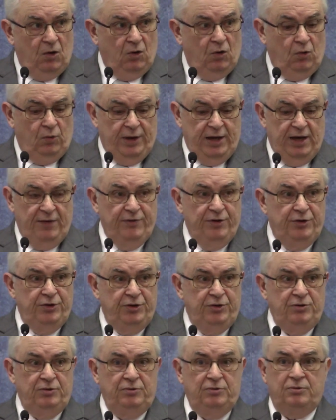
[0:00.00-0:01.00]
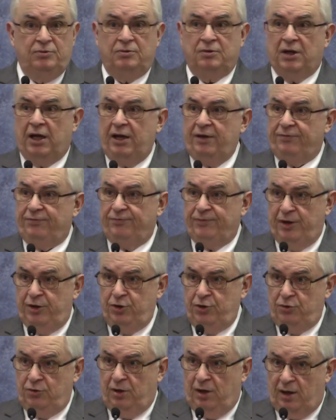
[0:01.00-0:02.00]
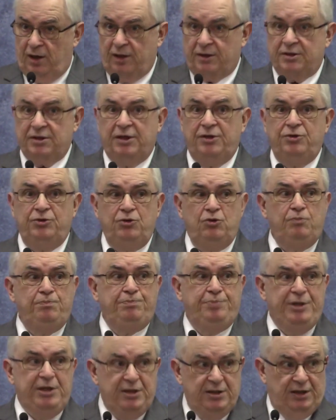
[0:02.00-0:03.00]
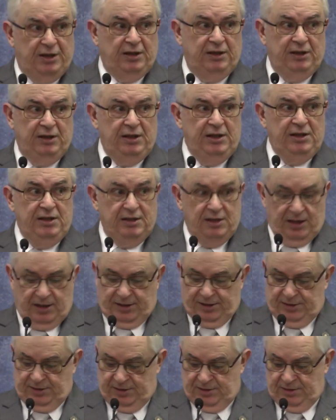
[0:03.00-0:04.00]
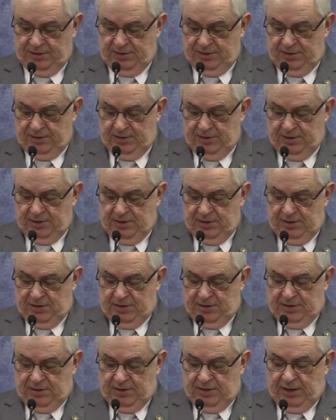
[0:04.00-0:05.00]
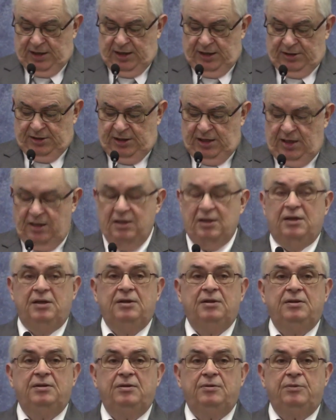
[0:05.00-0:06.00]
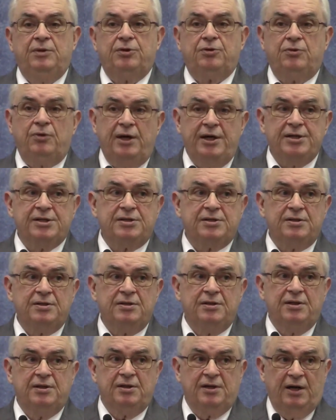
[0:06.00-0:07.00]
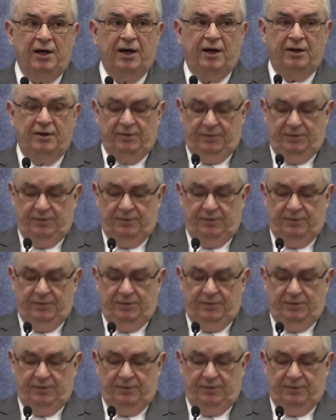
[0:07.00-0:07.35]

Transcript: we have a new life, a new heart, a new being in us. And it's hidden with Christ in God,